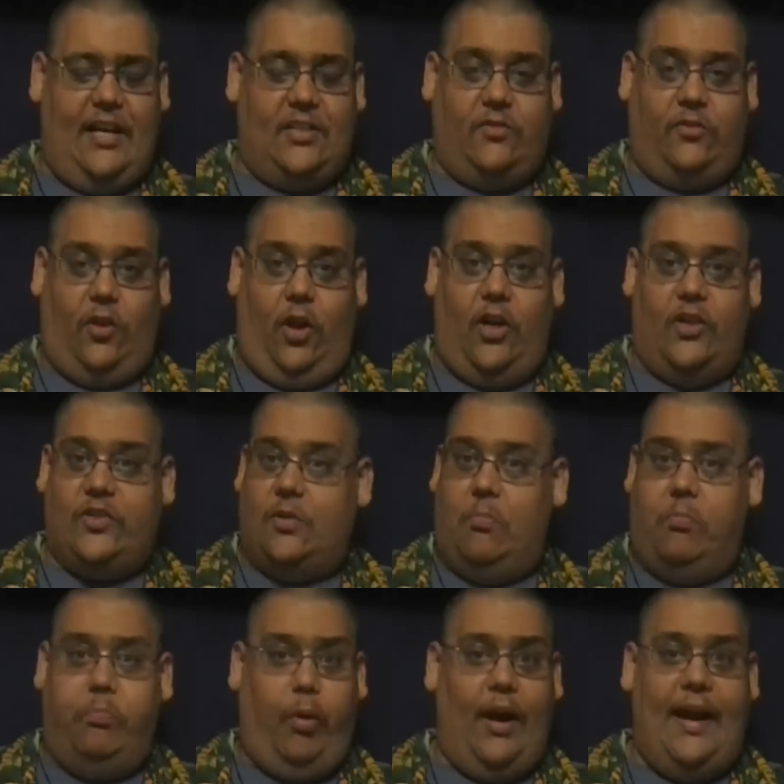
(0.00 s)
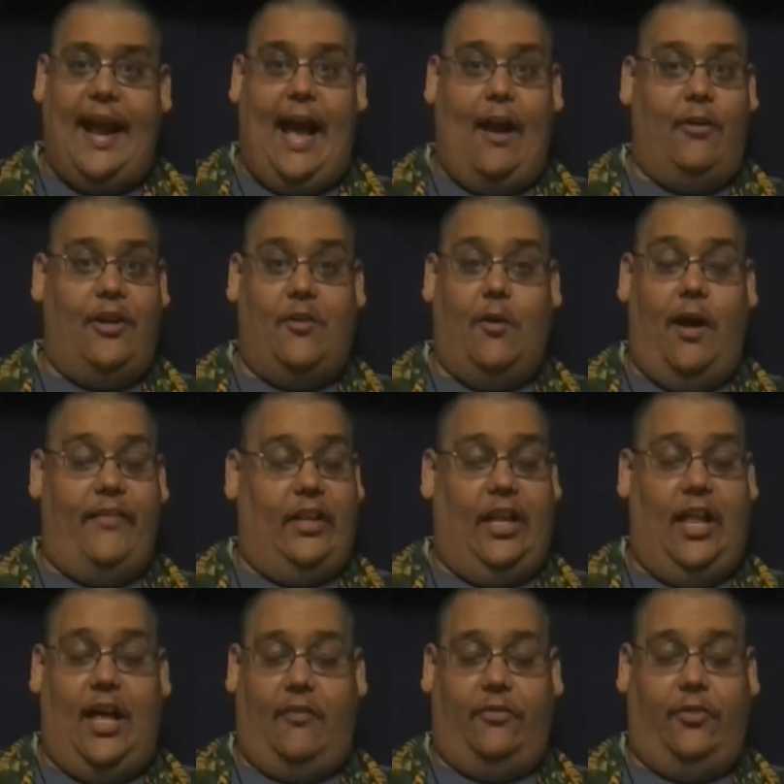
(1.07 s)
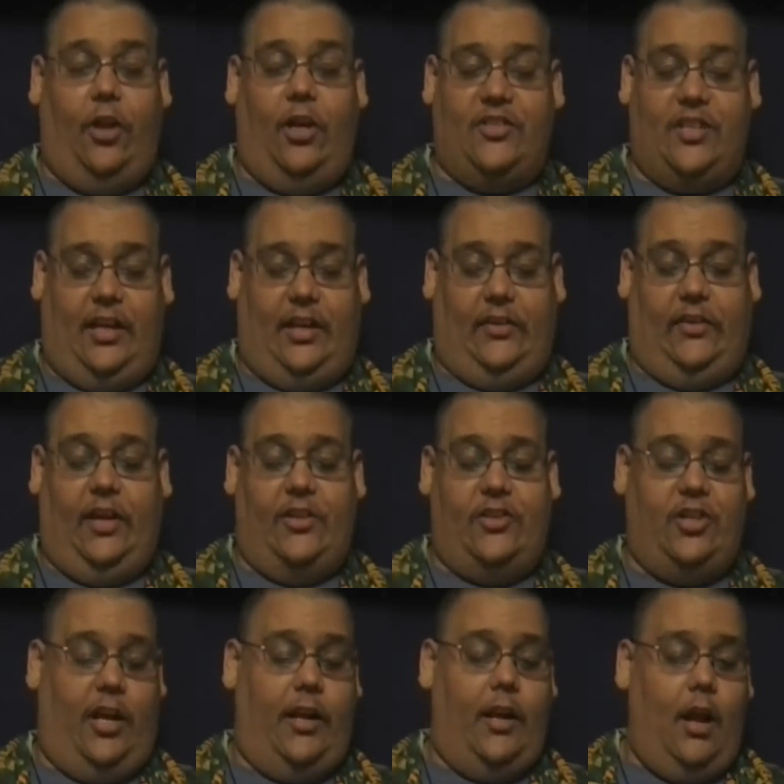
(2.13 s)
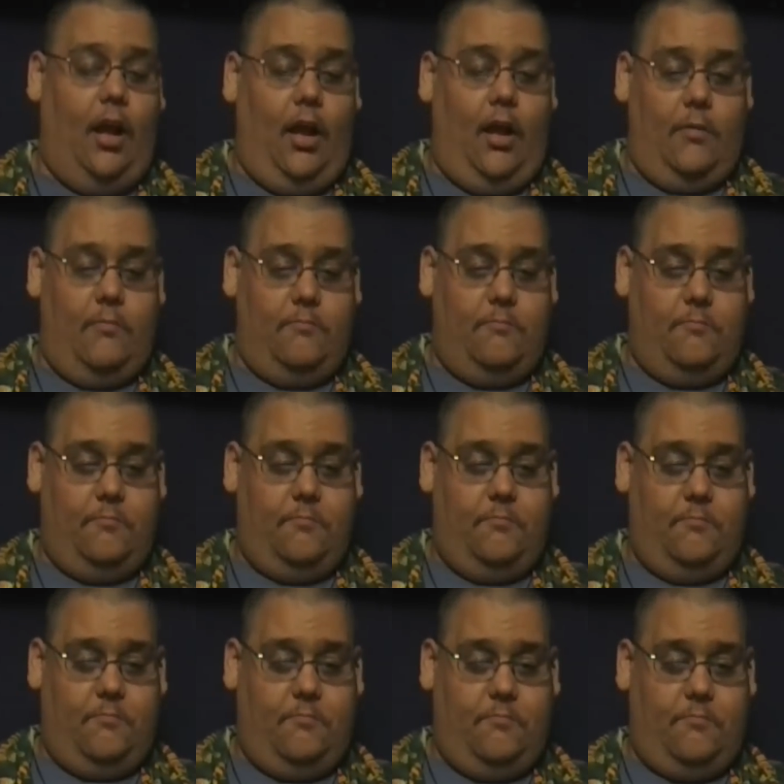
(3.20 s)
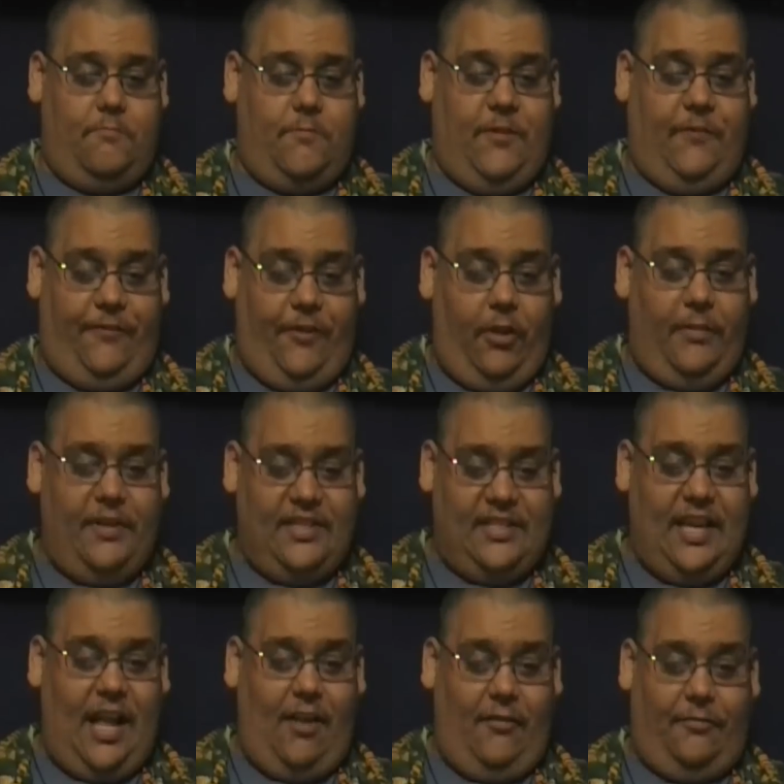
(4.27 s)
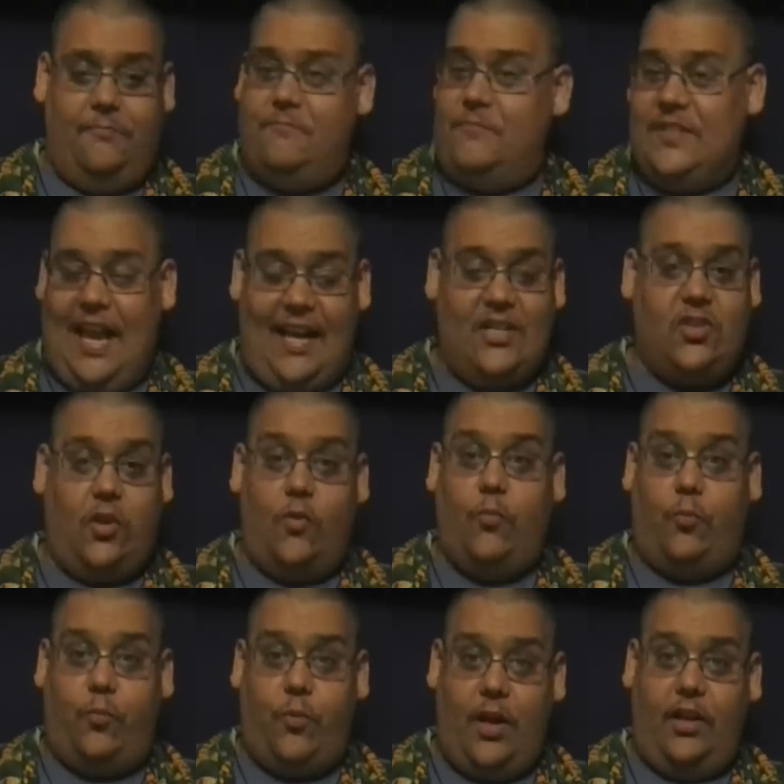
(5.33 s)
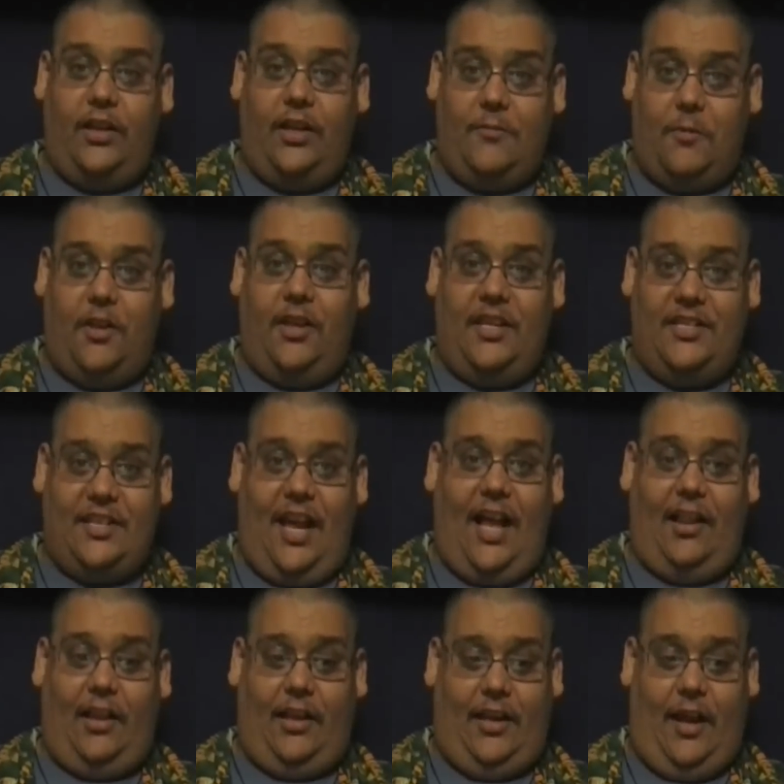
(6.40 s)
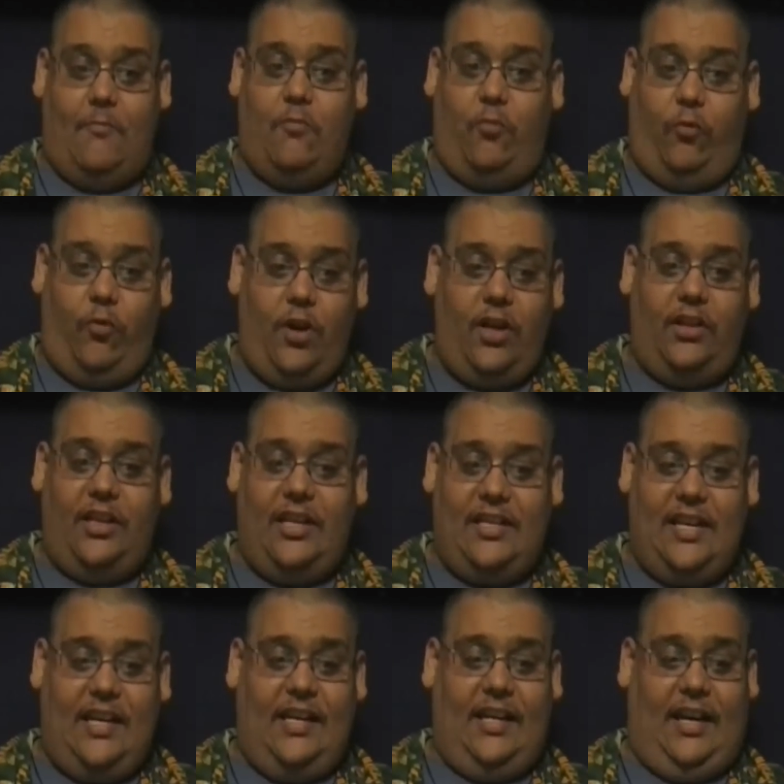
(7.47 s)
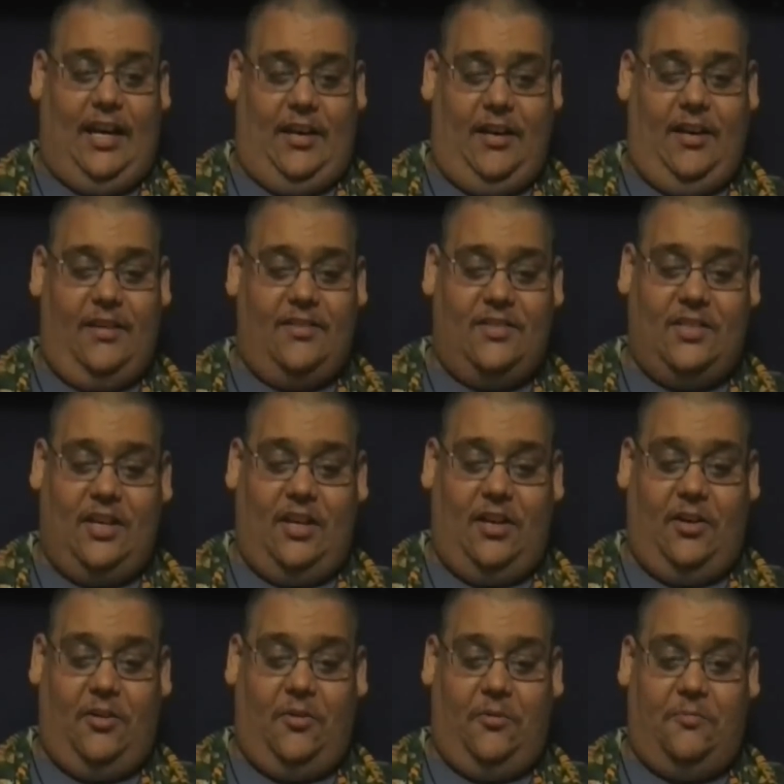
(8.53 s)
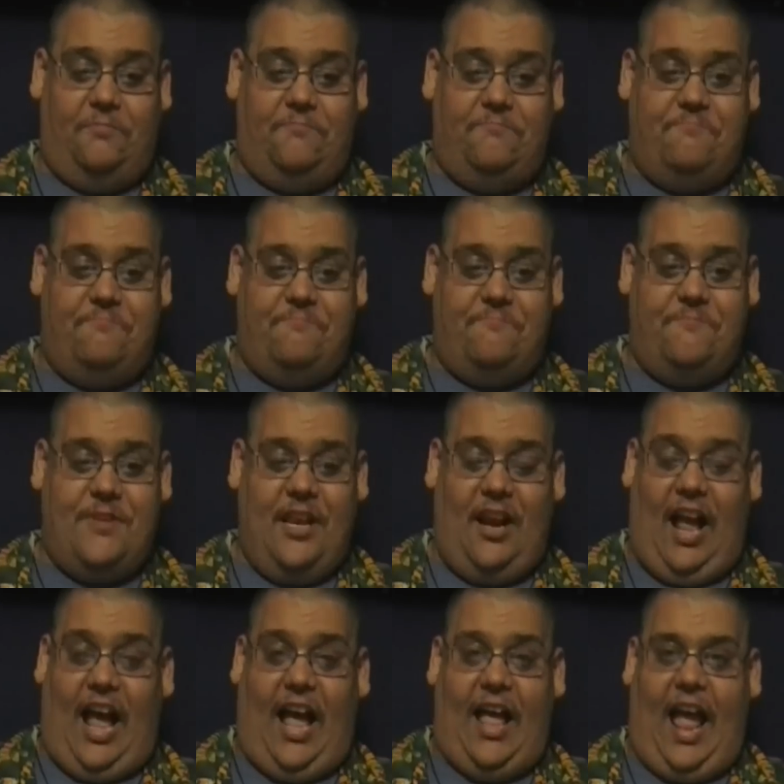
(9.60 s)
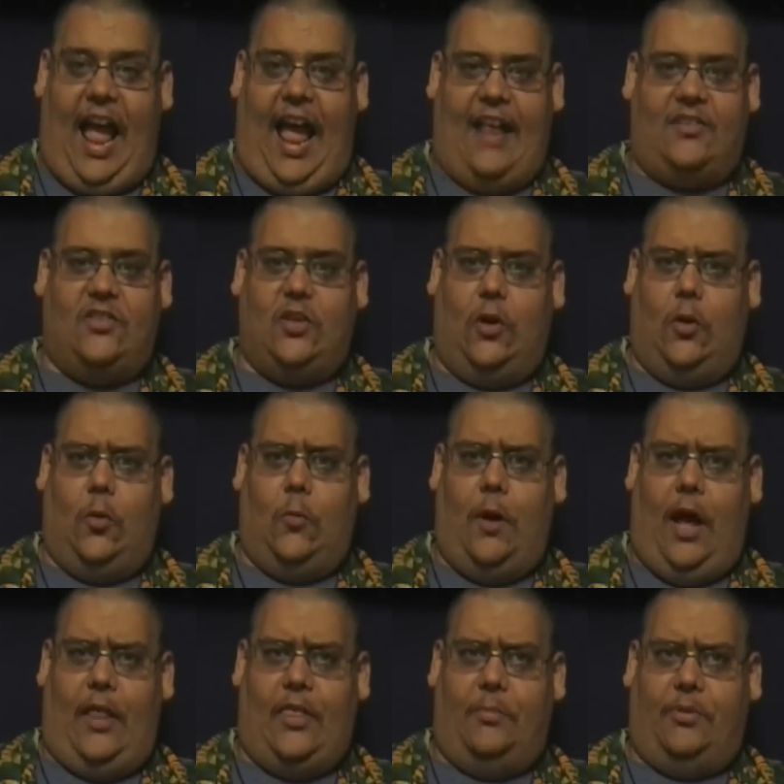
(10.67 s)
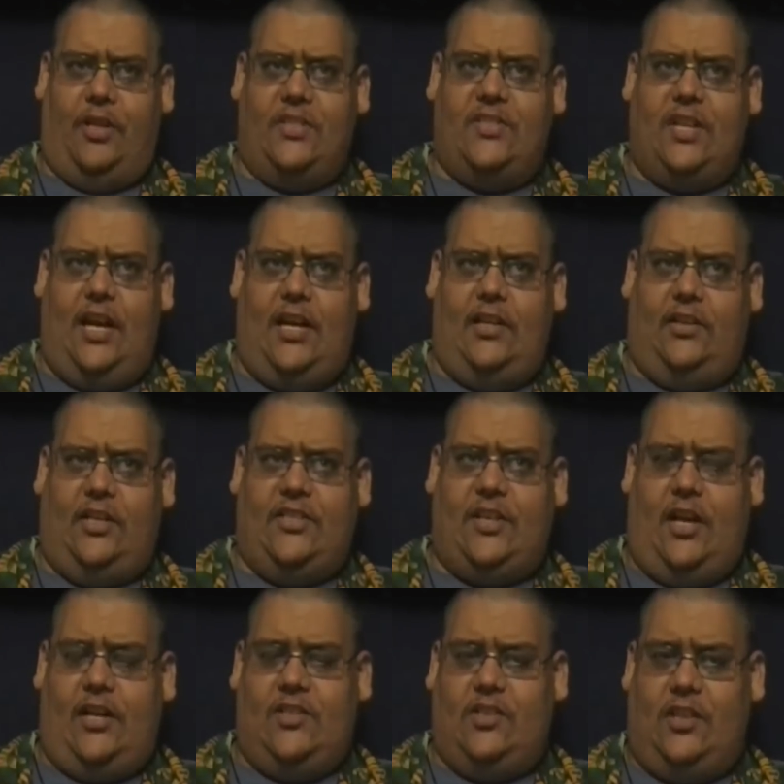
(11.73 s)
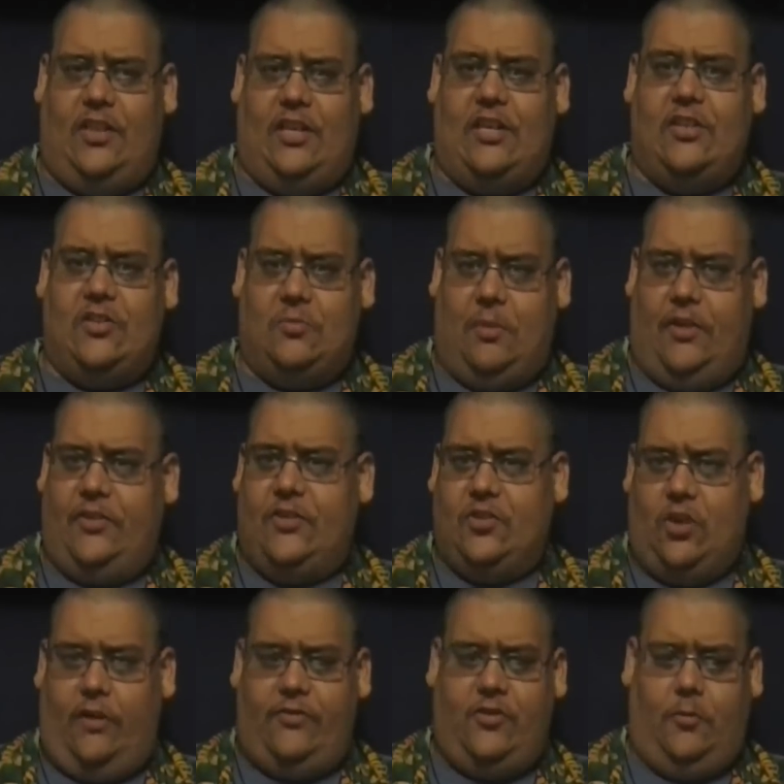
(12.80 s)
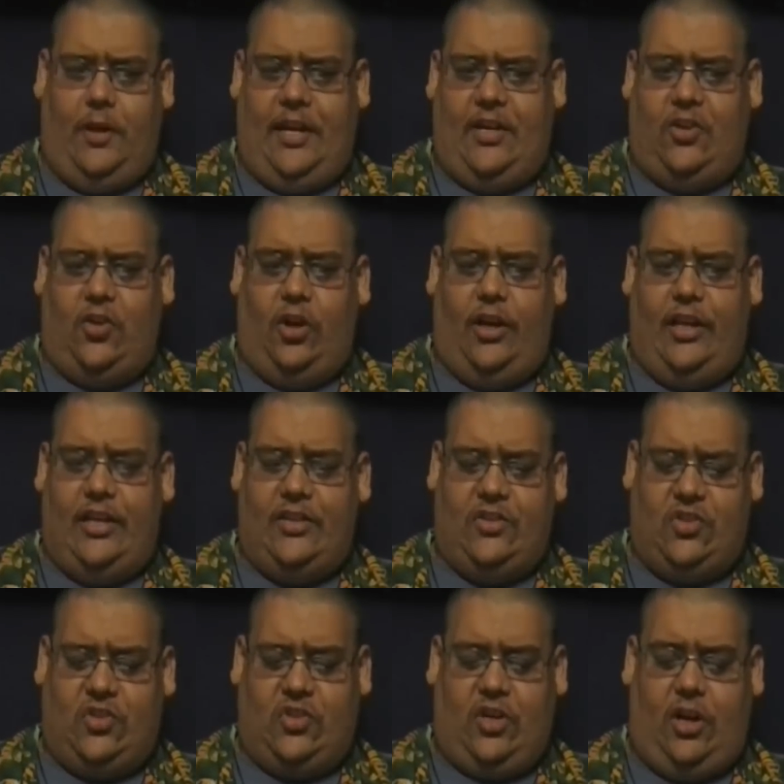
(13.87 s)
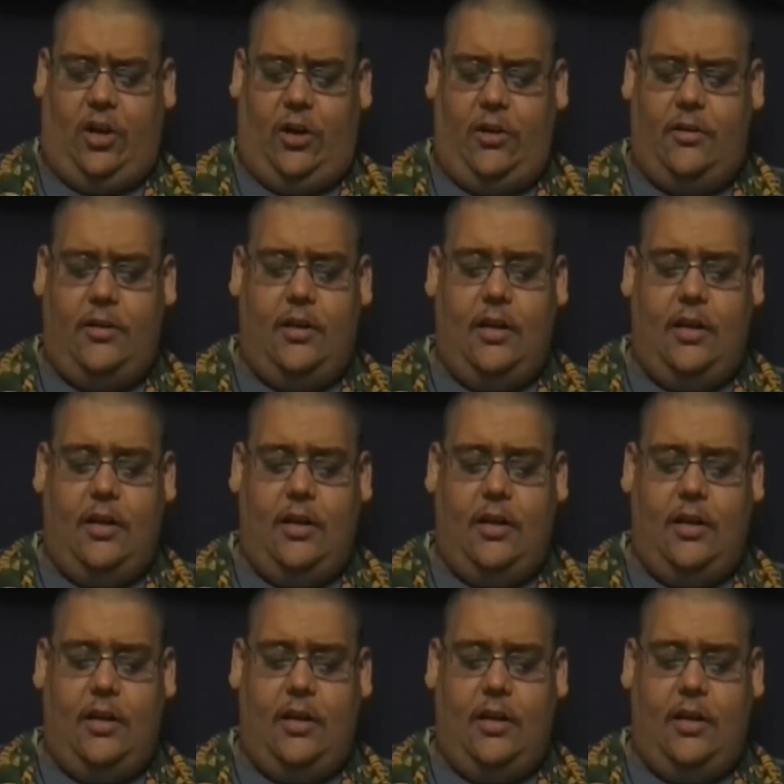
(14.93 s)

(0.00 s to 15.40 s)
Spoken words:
its flaws, and boy howdy do I have a lot of flaws I can touch on, the film itself is actually really, really solid, and I'm really digging it. So, you know, so on the plus side, at least honestly, this month is off to a good start.